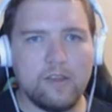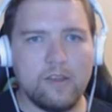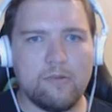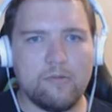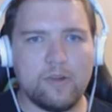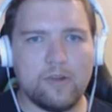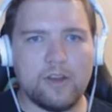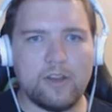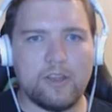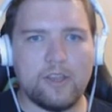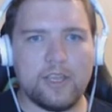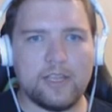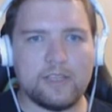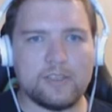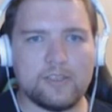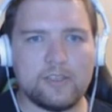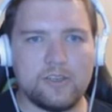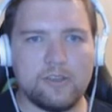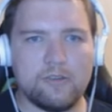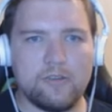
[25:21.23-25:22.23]
What are you
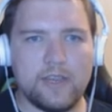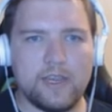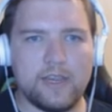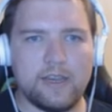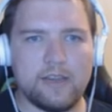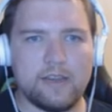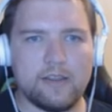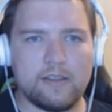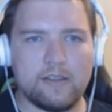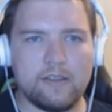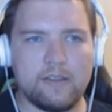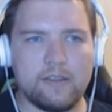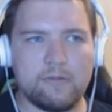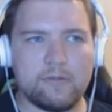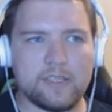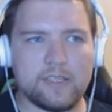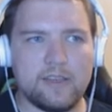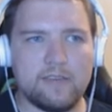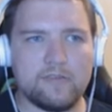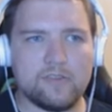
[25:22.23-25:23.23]
kids doing? Lily
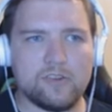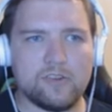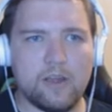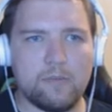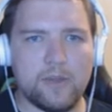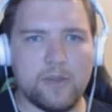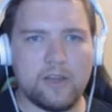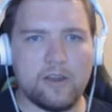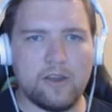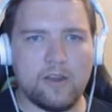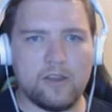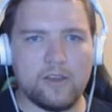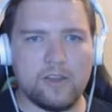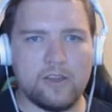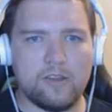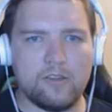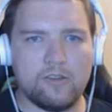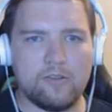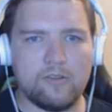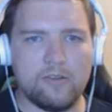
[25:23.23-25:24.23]
was eavesdropping on
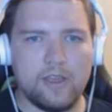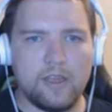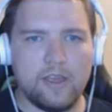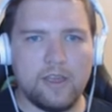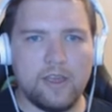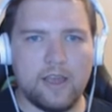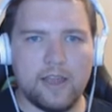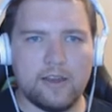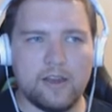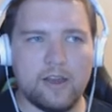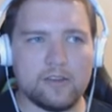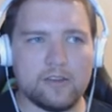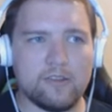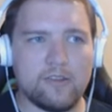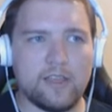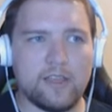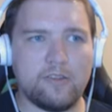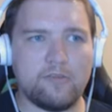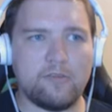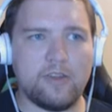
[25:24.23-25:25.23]
you. I knocked to
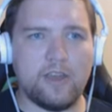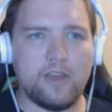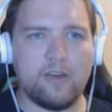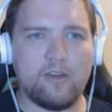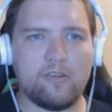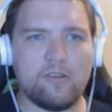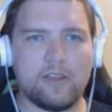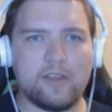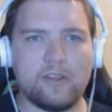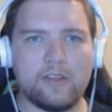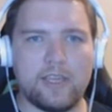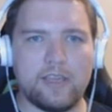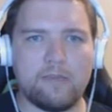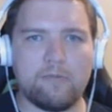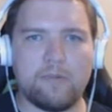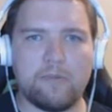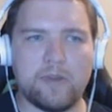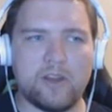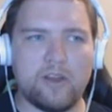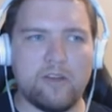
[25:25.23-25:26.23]
let you know. Lily,
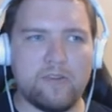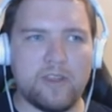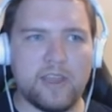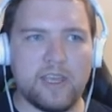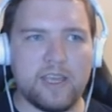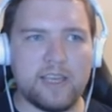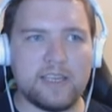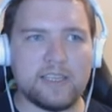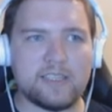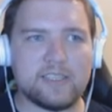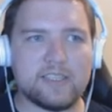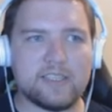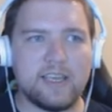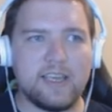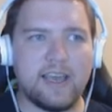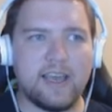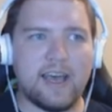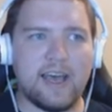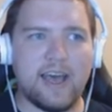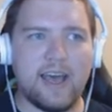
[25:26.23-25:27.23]
we've been over this.
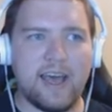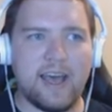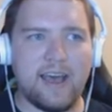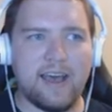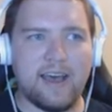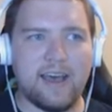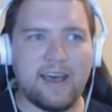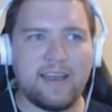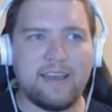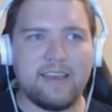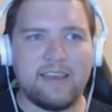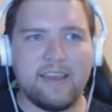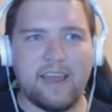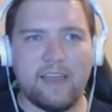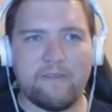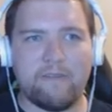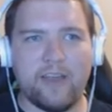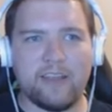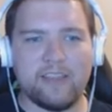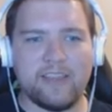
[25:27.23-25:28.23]
Aha! I
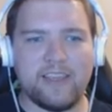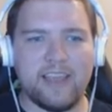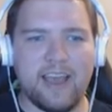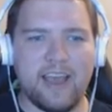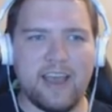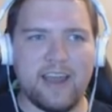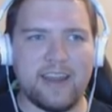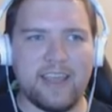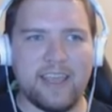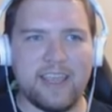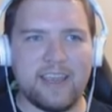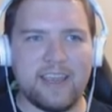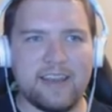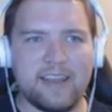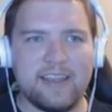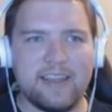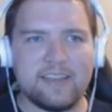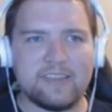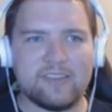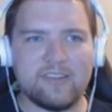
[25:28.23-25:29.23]
finally got it.
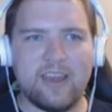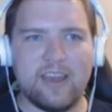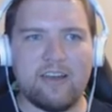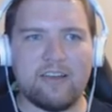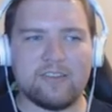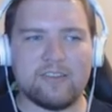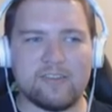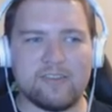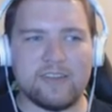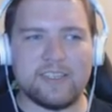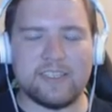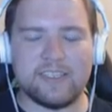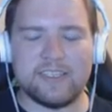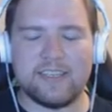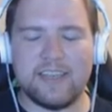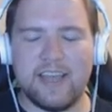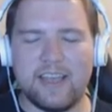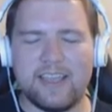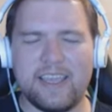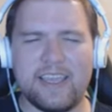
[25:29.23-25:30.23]
So now Azurius is
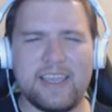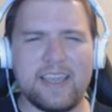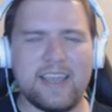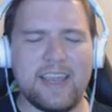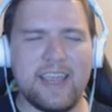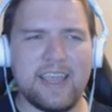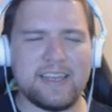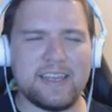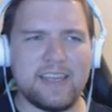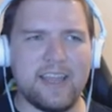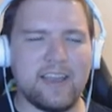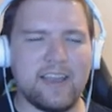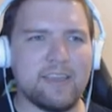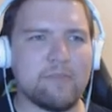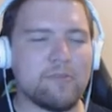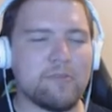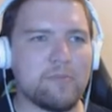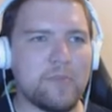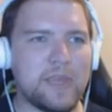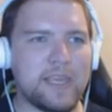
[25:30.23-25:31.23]
Nugget, and Nugget
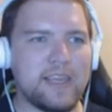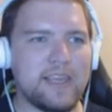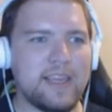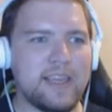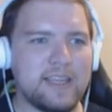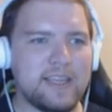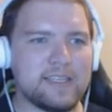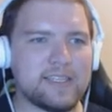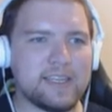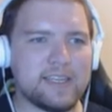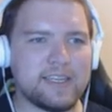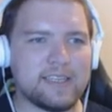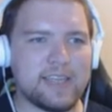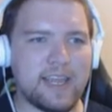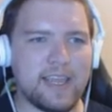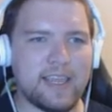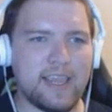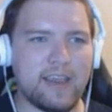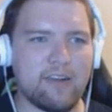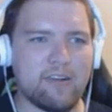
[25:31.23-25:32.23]
will be easy to
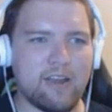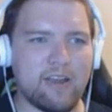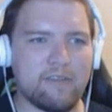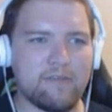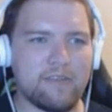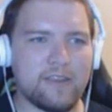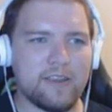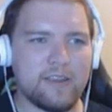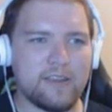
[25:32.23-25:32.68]
take care of.